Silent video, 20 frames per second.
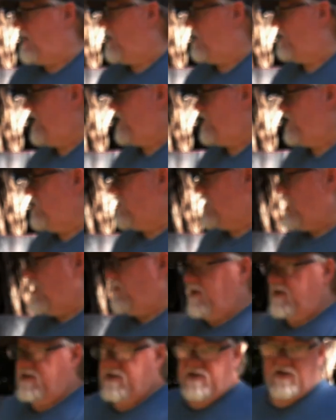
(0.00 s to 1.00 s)
They do
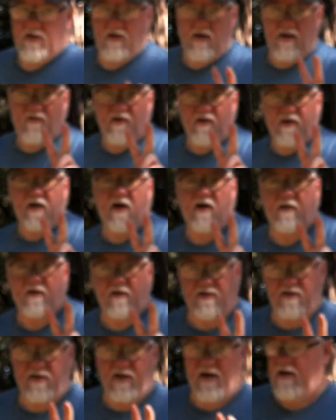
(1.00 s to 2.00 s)
come in two different
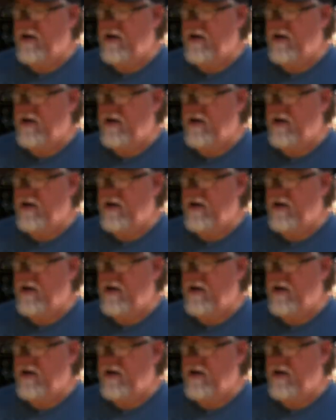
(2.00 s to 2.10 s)
colors.